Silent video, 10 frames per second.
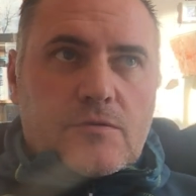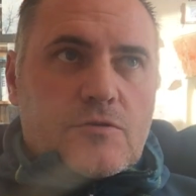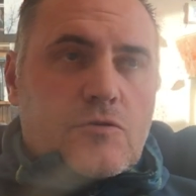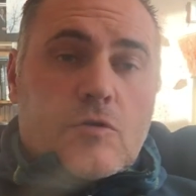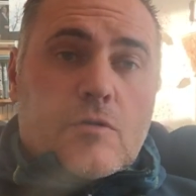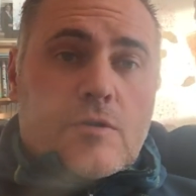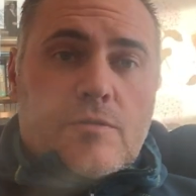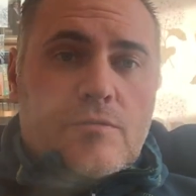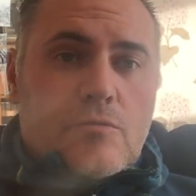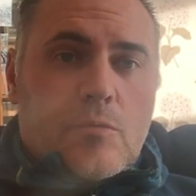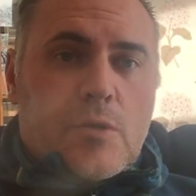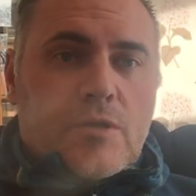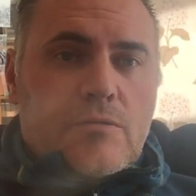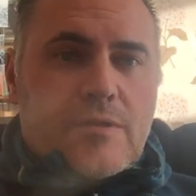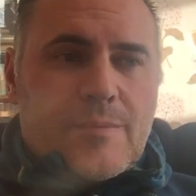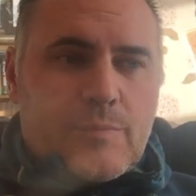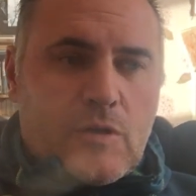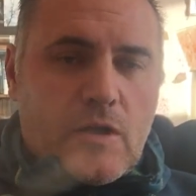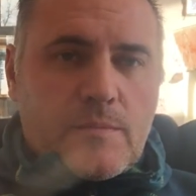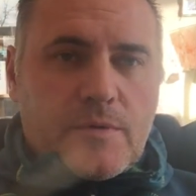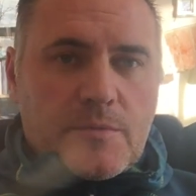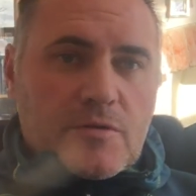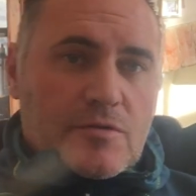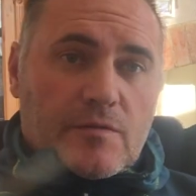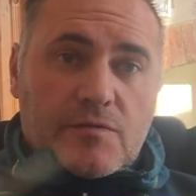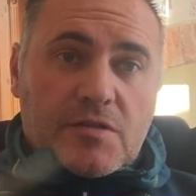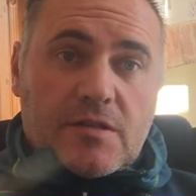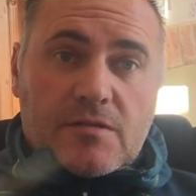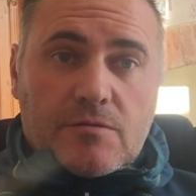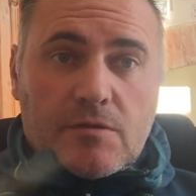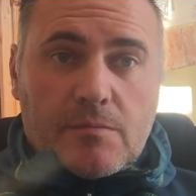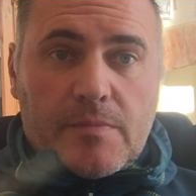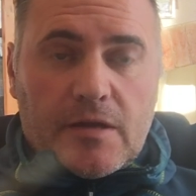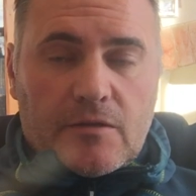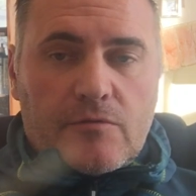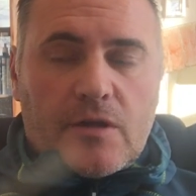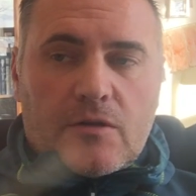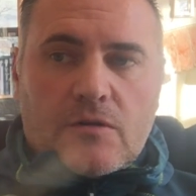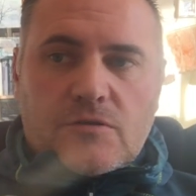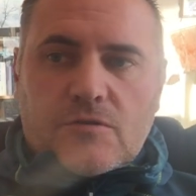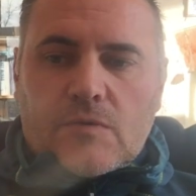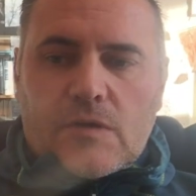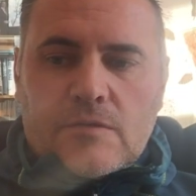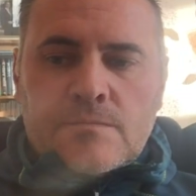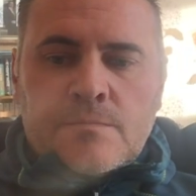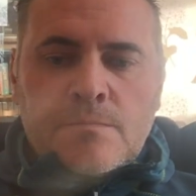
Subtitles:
There's nobody going to employ me, because obviously this was on medical records as well.